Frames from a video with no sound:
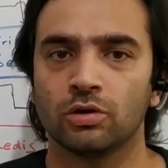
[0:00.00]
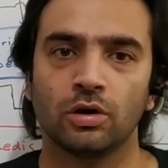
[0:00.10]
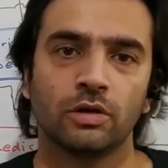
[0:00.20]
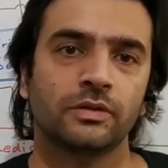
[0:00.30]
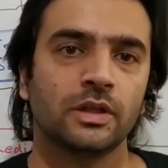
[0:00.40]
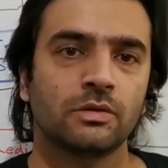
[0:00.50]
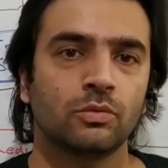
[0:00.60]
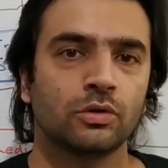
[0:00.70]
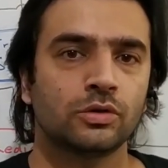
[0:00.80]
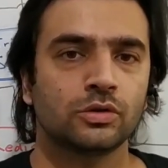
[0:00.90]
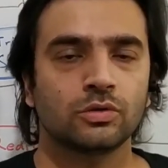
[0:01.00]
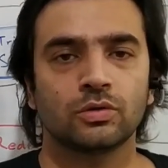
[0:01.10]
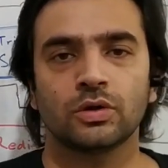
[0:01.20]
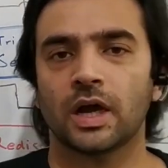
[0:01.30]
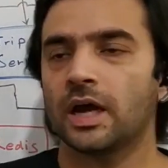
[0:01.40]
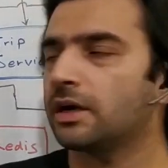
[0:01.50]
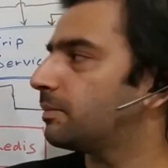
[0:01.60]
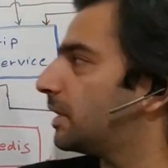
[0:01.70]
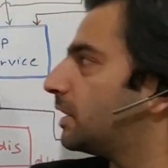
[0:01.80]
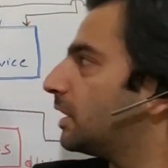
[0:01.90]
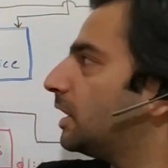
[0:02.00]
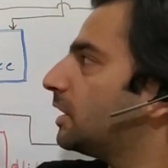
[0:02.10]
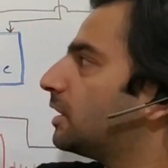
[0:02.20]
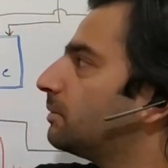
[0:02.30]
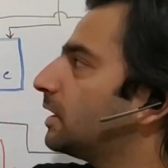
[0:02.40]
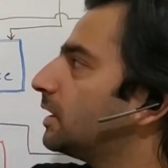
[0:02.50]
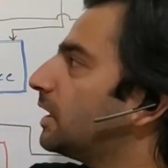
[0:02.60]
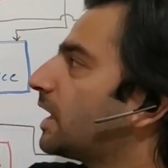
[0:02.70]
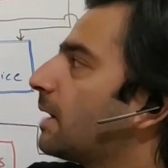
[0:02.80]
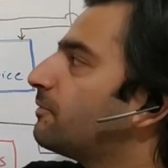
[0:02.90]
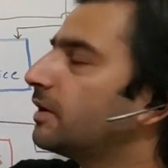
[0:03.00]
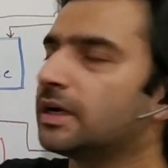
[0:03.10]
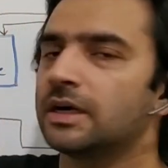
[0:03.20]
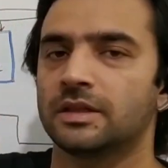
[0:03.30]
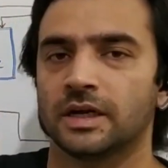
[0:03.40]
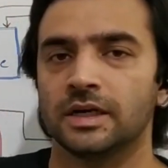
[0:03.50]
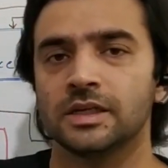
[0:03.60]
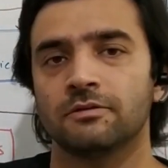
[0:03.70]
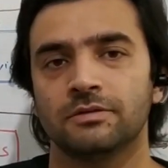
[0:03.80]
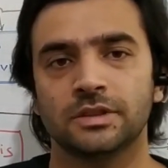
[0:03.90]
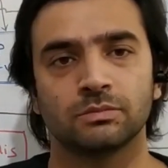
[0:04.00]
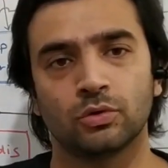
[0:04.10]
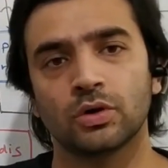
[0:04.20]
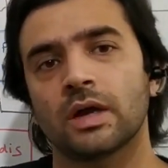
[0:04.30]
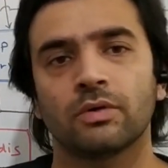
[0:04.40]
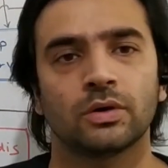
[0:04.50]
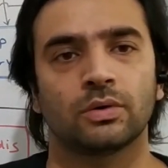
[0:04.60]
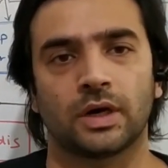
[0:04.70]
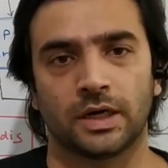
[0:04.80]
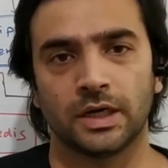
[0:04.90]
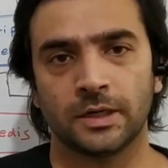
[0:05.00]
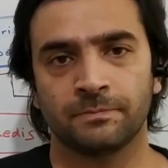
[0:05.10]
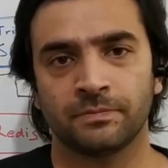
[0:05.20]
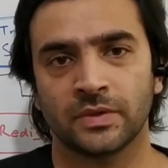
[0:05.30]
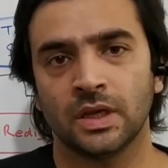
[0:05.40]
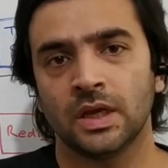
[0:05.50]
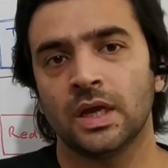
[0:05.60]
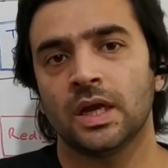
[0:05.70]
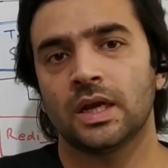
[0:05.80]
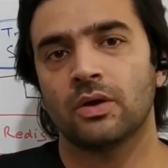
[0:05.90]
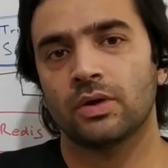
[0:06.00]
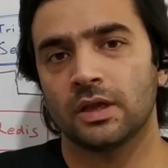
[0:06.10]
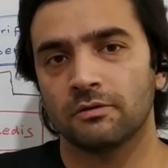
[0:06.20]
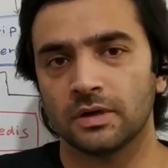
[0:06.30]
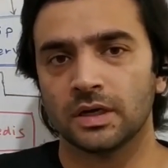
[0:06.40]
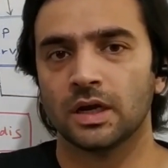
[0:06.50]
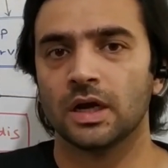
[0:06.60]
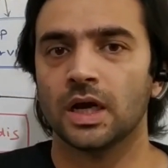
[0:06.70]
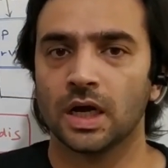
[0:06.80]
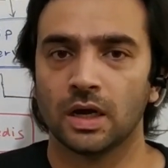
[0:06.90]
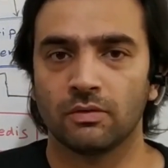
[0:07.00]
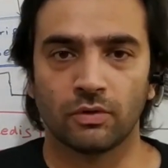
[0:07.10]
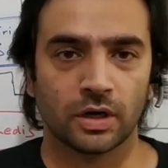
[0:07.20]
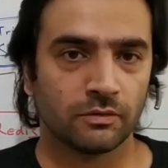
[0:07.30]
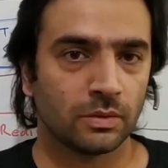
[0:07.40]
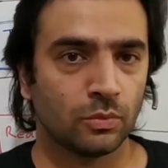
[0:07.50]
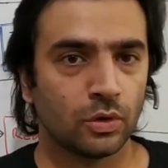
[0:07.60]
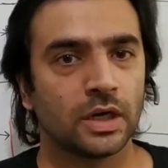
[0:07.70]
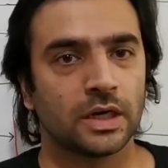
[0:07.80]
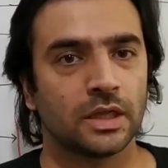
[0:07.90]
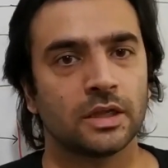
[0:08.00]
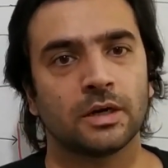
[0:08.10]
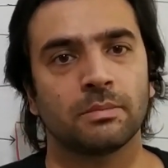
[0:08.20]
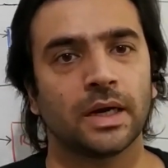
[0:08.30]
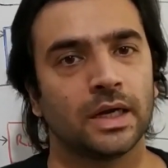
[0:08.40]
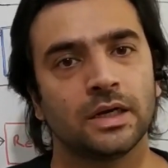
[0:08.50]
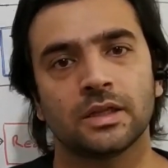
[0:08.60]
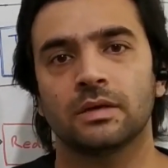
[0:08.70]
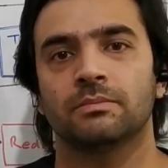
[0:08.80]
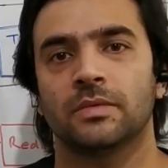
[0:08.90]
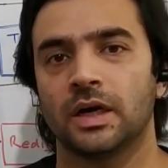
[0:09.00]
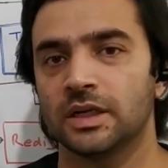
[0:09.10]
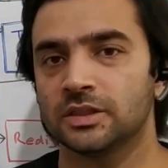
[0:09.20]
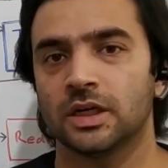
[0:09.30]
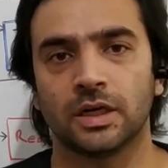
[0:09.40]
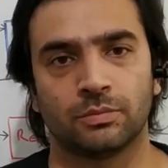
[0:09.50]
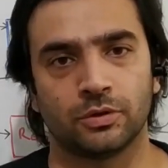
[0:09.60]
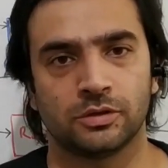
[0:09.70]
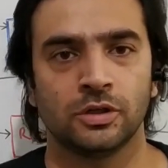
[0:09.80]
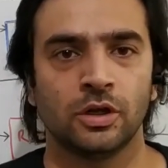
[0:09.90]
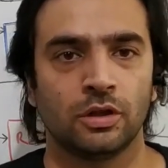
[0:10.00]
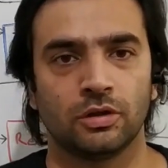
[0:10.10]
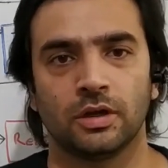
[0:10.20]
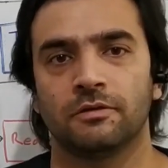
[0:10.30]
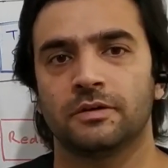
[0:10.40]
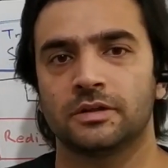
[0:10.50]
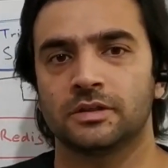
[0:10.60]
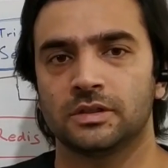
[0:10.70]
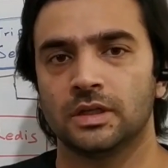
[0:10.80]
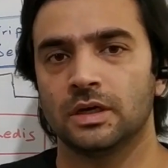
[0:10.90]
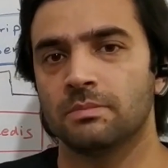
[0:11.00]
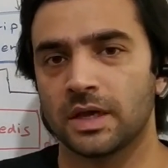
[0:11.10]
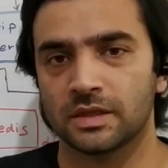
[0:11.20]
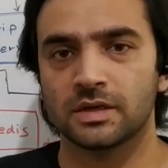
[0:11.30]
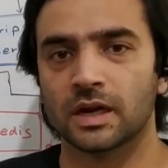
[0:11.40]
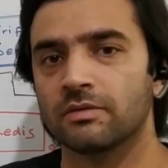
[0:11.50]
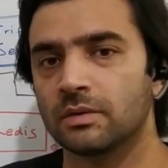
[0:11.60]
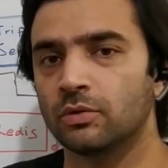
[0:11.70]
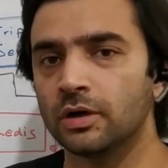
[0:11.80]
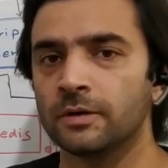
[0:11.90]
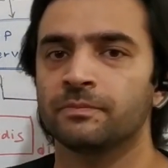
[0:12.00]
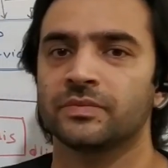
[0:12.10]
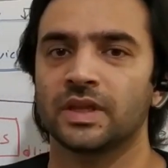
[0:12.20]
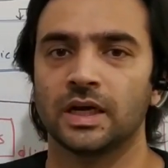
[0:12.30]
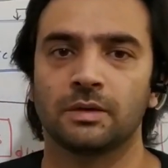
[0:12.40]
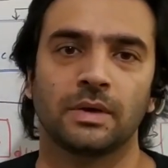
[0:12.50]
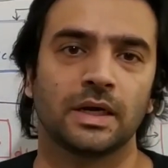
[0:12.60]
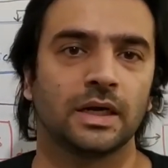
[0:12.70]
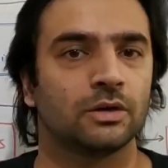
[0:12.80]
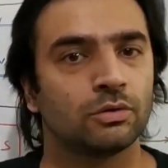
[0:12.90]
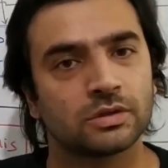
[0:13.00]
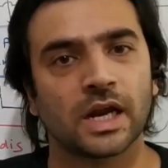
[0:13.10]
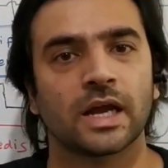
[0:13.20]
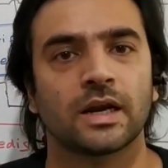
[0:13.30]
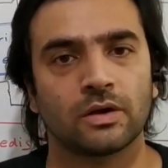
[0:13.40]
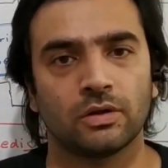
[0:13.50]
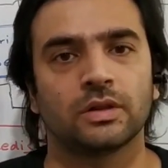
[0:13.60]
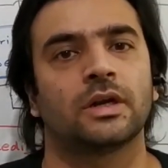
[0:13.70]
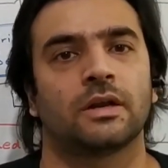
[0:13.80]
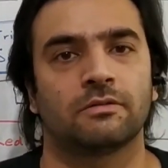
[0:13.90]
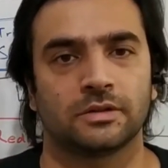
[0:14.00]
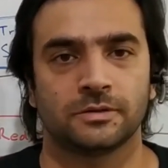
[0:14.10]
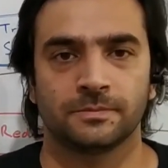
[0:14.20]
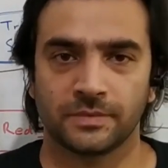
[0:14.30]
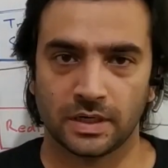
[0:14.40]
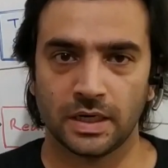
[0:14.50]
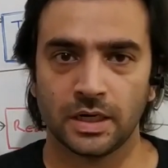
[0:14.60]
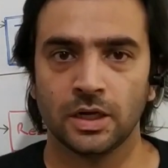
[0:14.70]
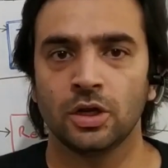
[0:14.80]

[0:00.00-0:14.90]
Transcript: So all of these modes are basically something that cab finder decides that which mode I want to run it. Now, given whatever mode it is, it might need some additional inputs. So if it's the best driver mode, then it might need to stack rank all the drivers, right?